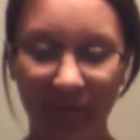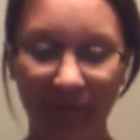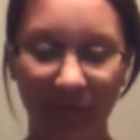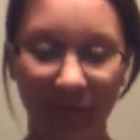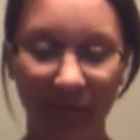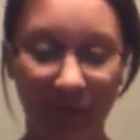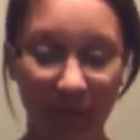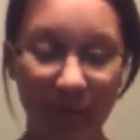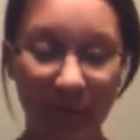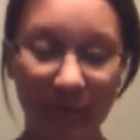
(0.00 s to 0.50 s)

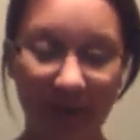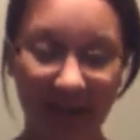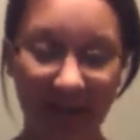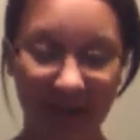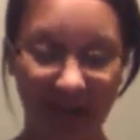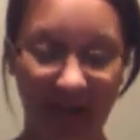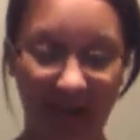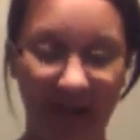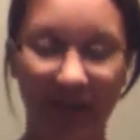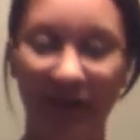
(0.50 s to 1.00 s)
Through my
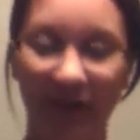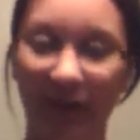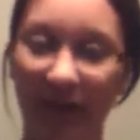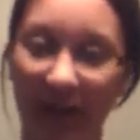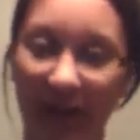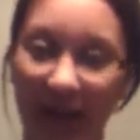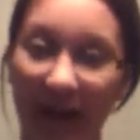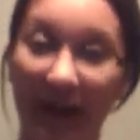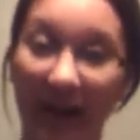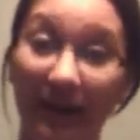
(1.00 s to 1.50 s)
childhood,
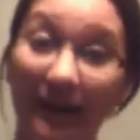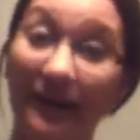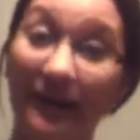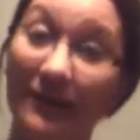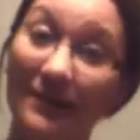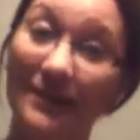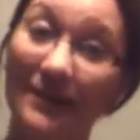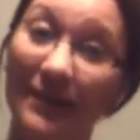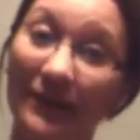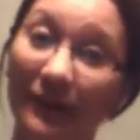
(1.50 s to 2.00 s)
I had a
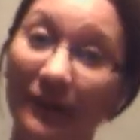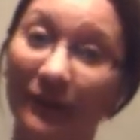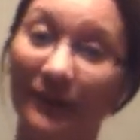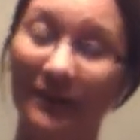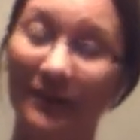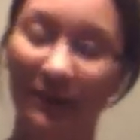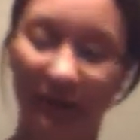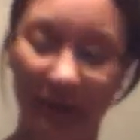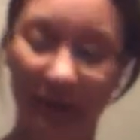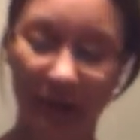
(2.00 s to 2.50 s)

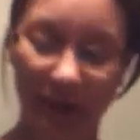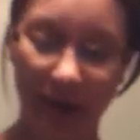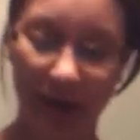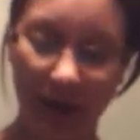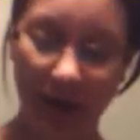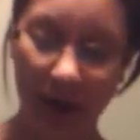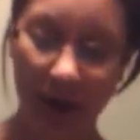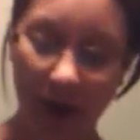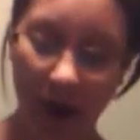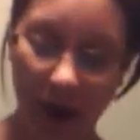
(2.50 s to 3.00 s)
continuous vision
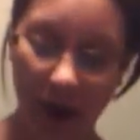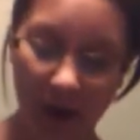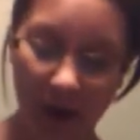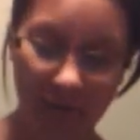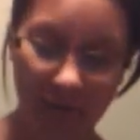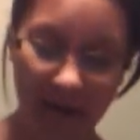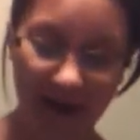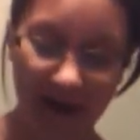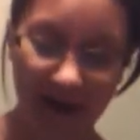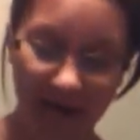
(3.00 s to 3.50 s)
of
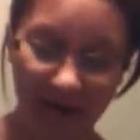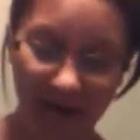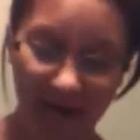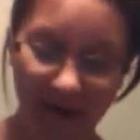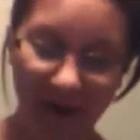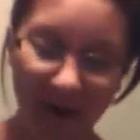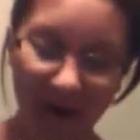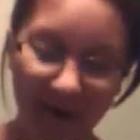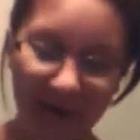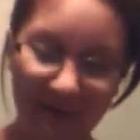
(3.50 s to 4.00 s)
my
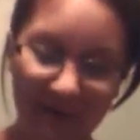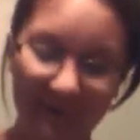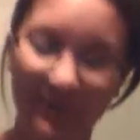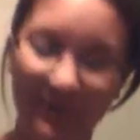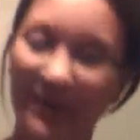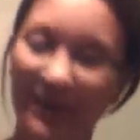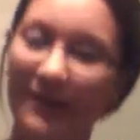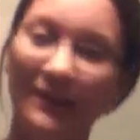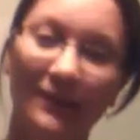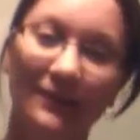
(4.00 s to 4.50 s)
heart
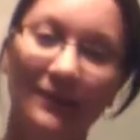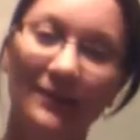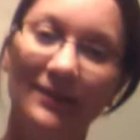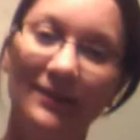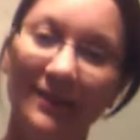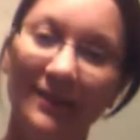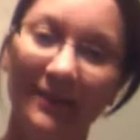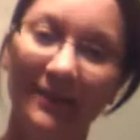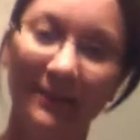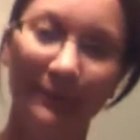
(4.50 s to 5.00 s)
being
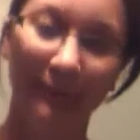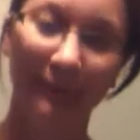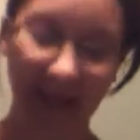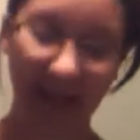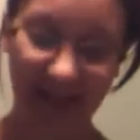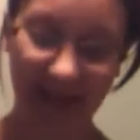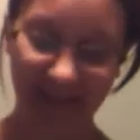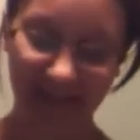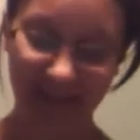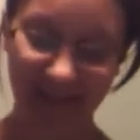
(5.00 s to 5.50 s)

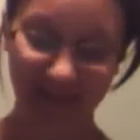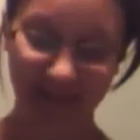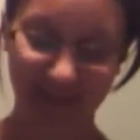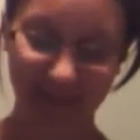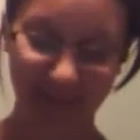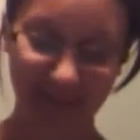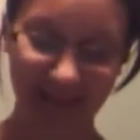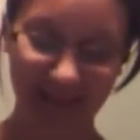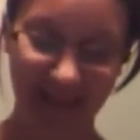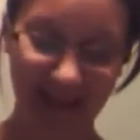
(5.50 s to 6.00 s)
blackened
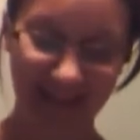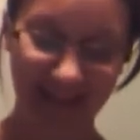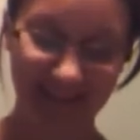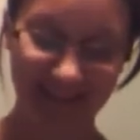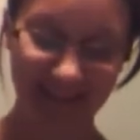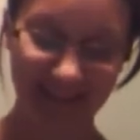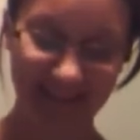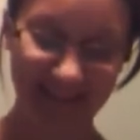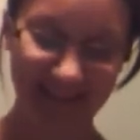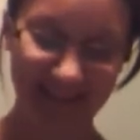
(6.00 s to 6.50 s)
with
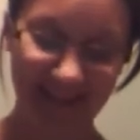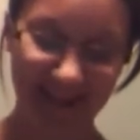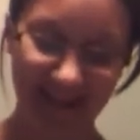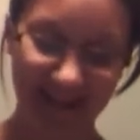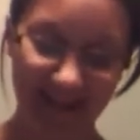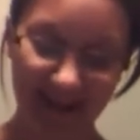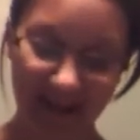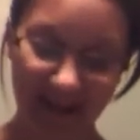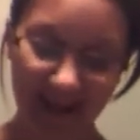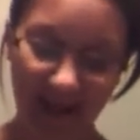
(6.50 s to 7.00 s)
X's.
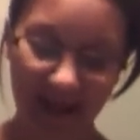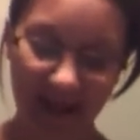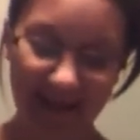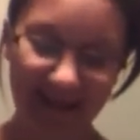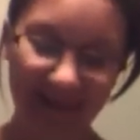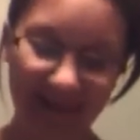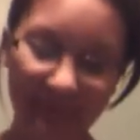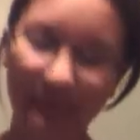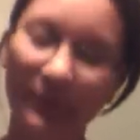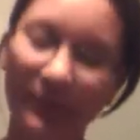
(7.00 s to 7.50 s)
I
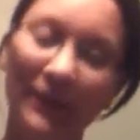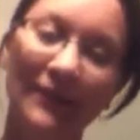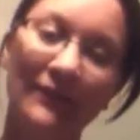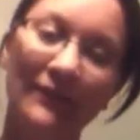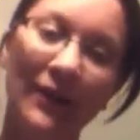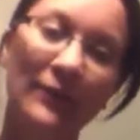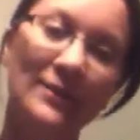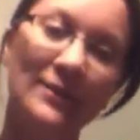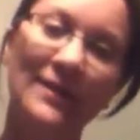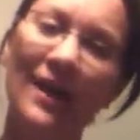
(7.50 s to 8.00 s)
didn't believe
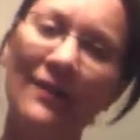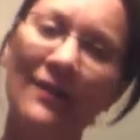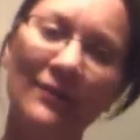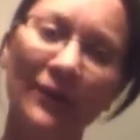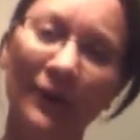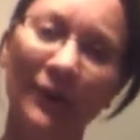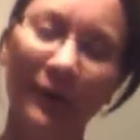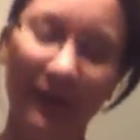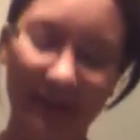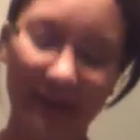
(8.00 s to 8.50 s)
I was ever
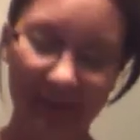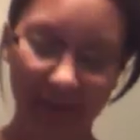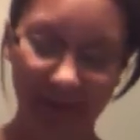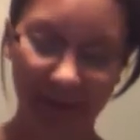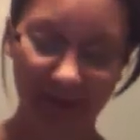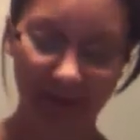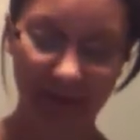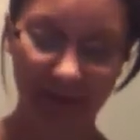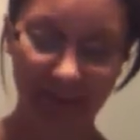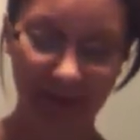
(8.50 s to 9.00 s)
going to be
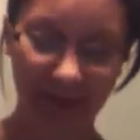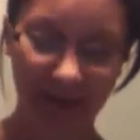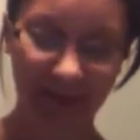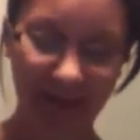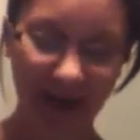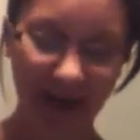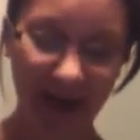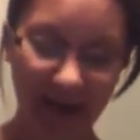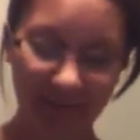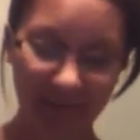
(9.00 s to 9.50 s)
loved by
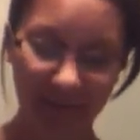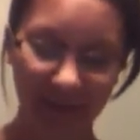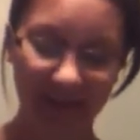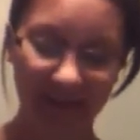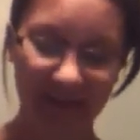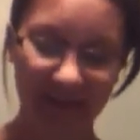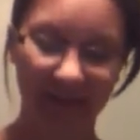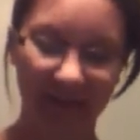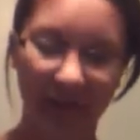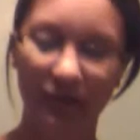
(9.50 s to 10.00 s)
God
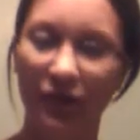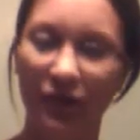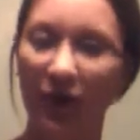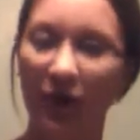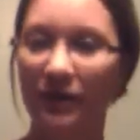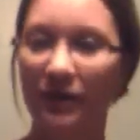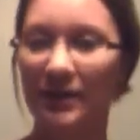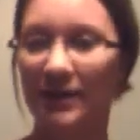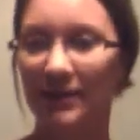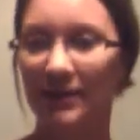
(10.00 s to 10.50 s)
because of the
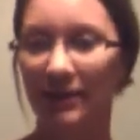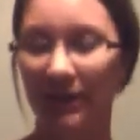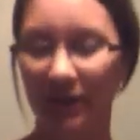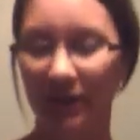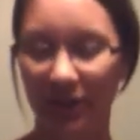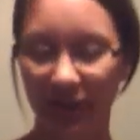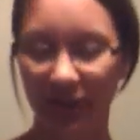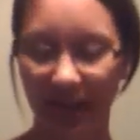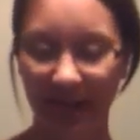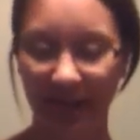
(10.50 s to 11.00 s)
darkness and the
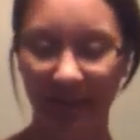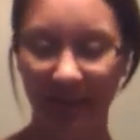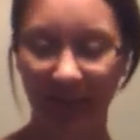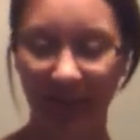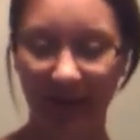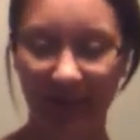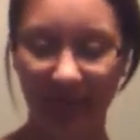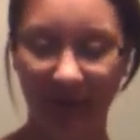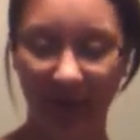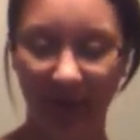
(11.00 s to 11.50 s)
shame that
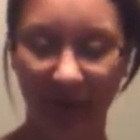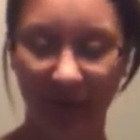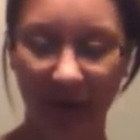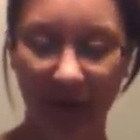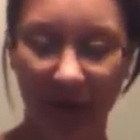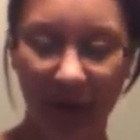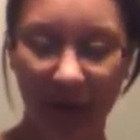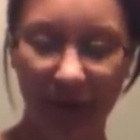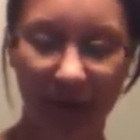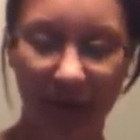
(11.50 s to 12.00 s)
I felt
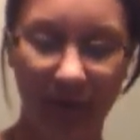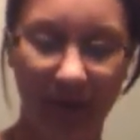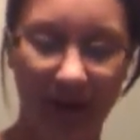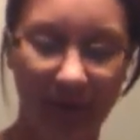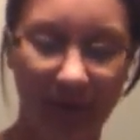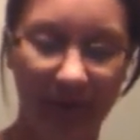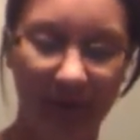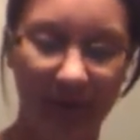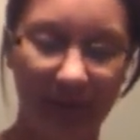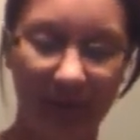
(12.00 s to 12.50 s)

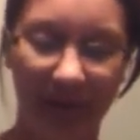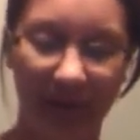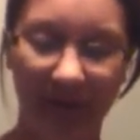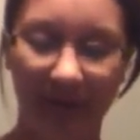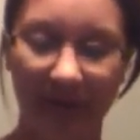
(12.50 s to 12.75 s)
surrounded me.